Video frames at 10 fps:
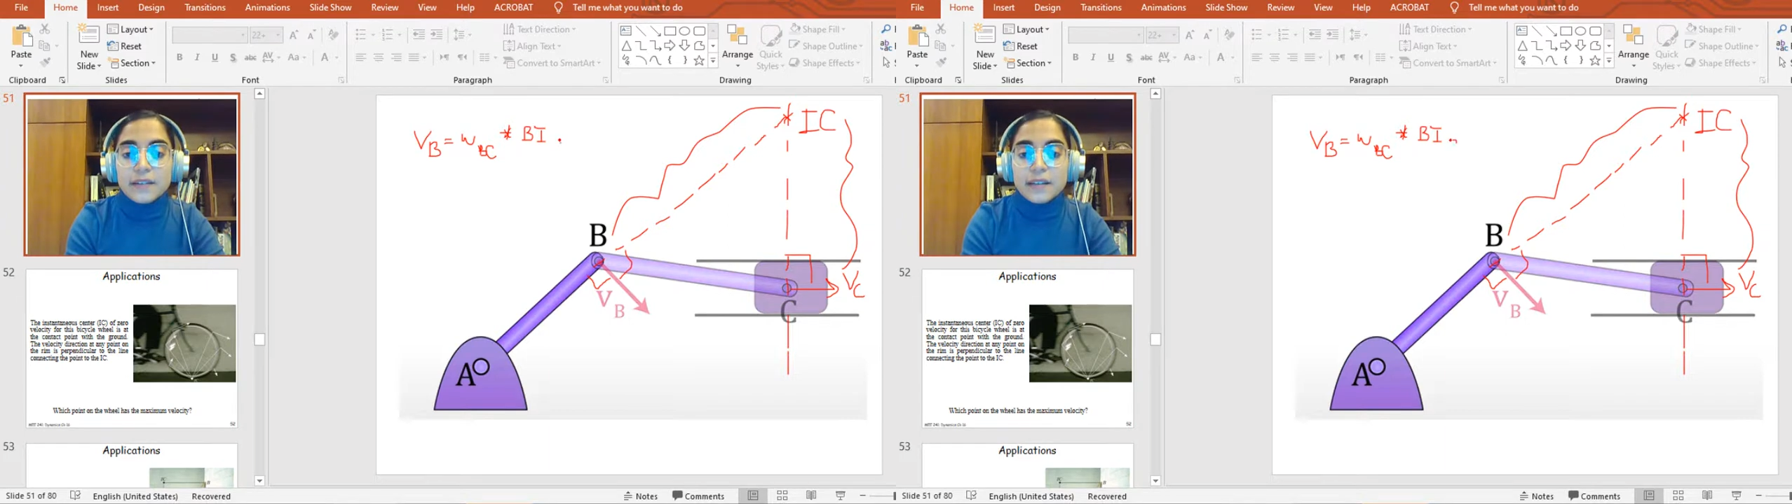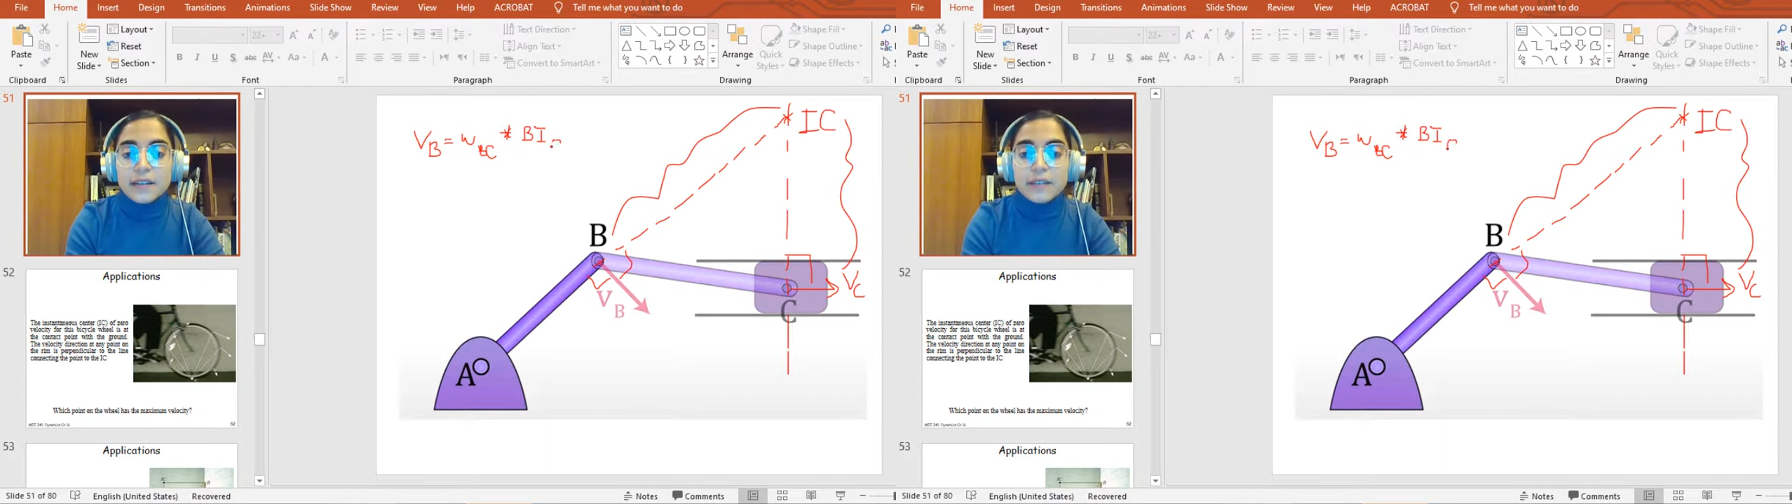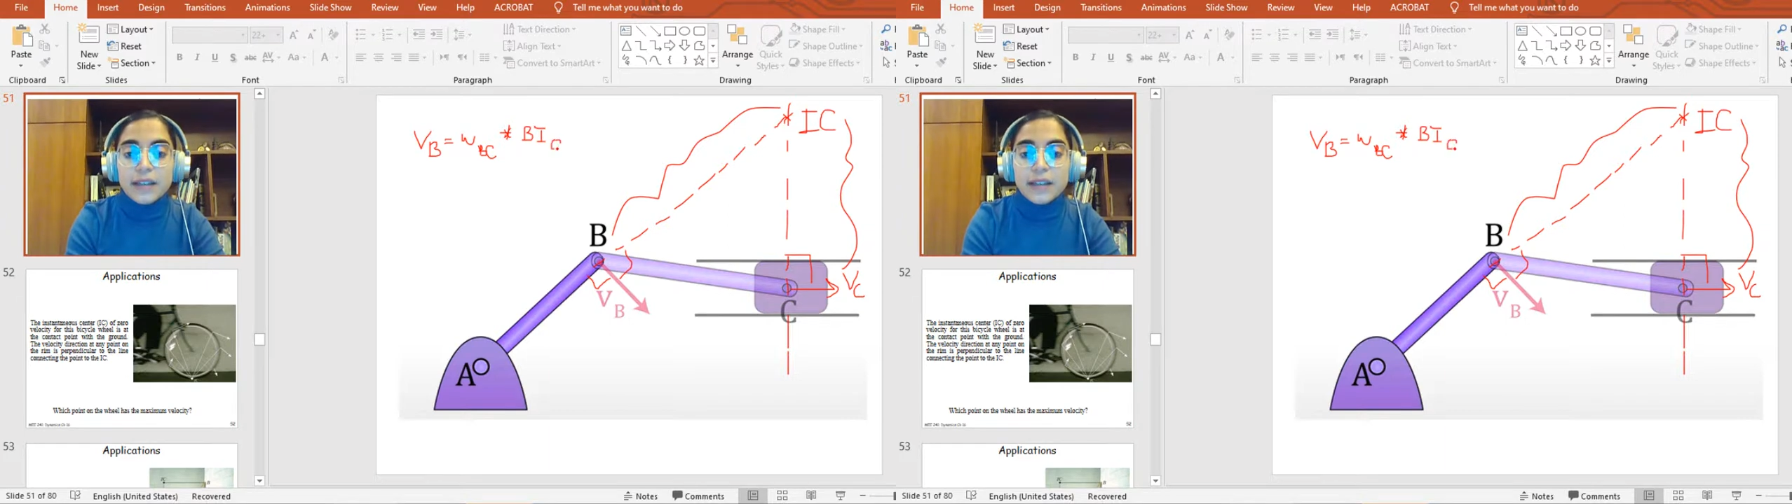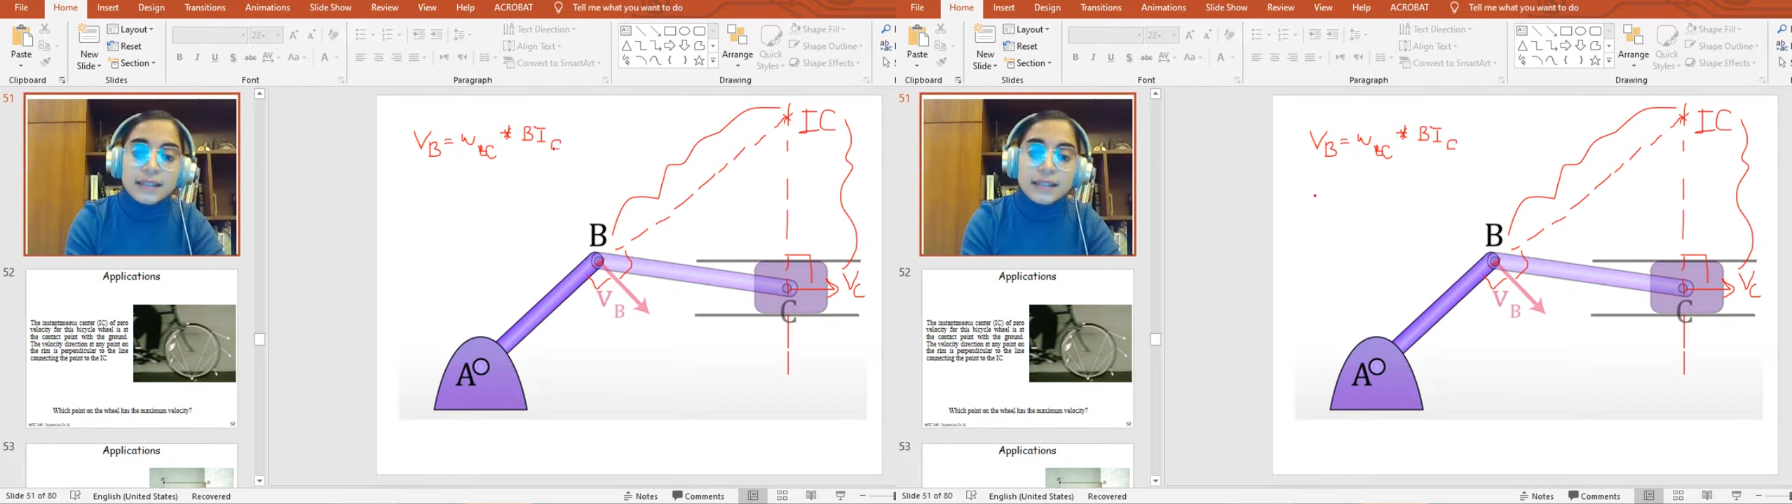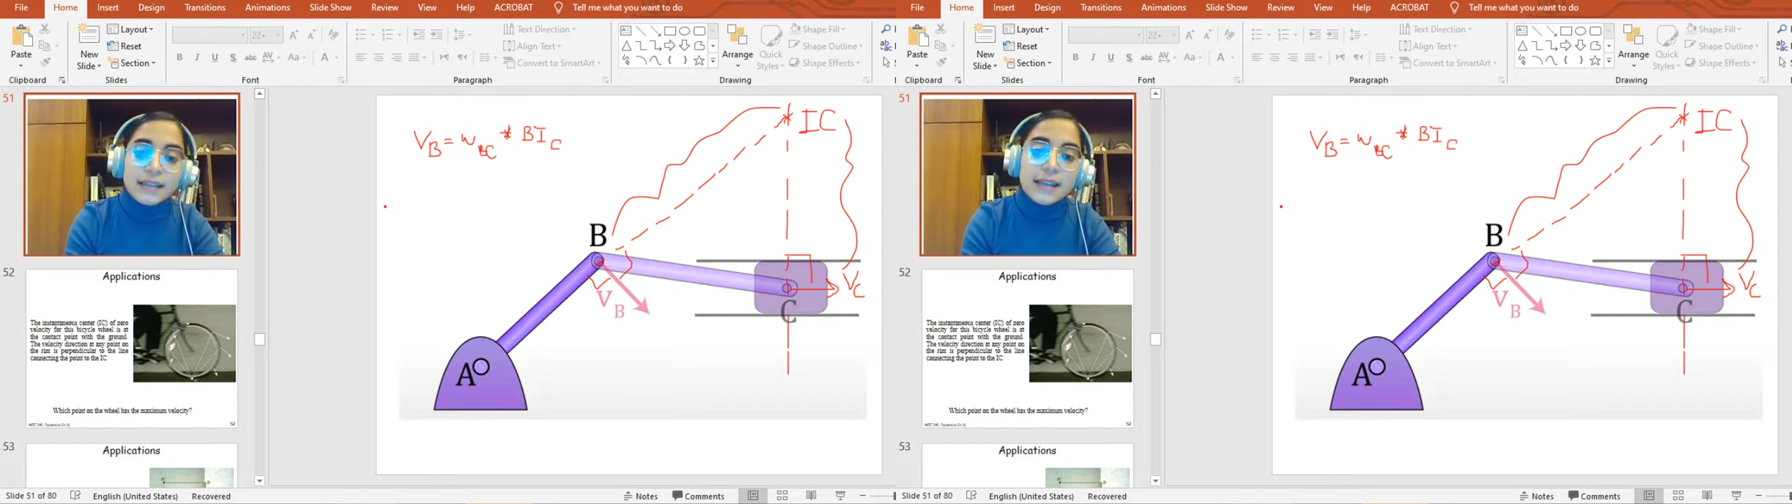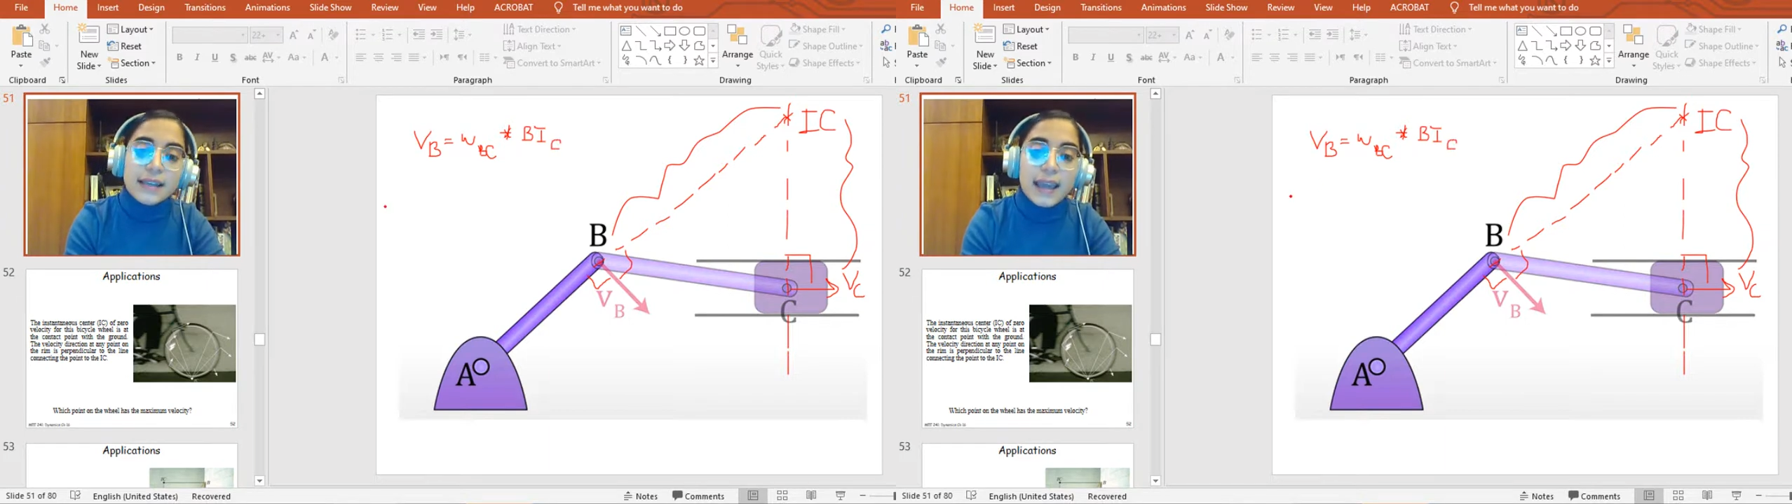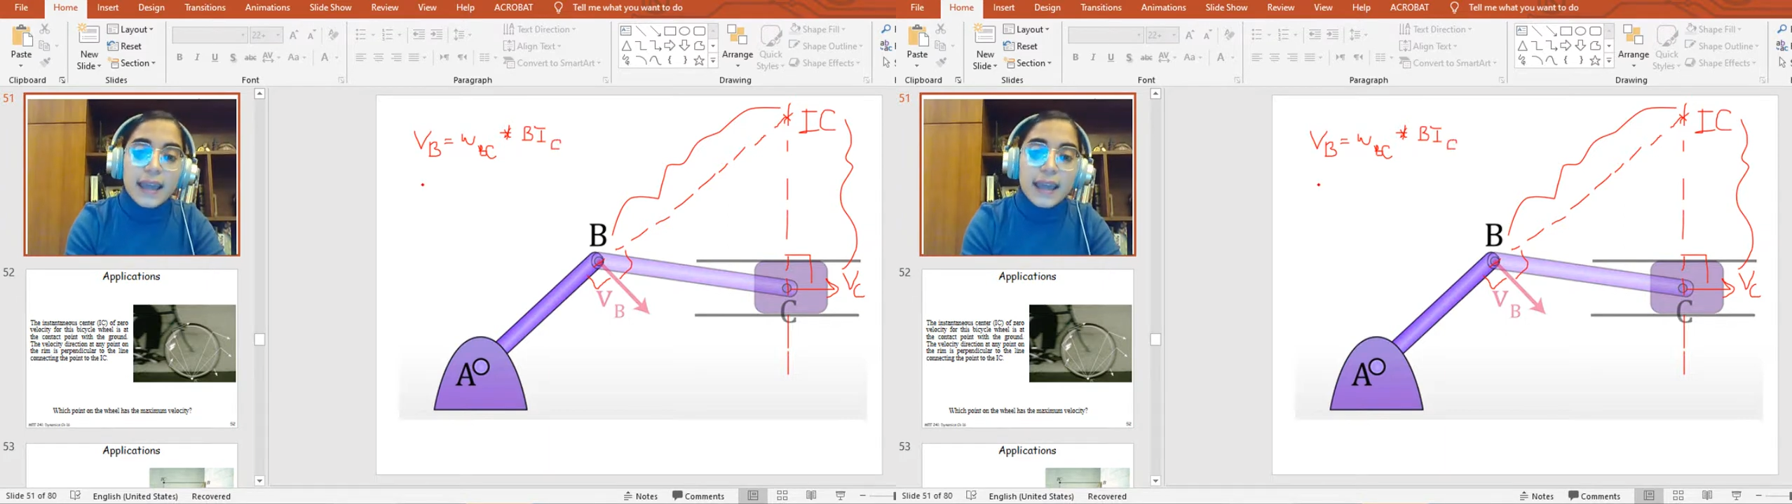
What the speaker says: of zero velocity,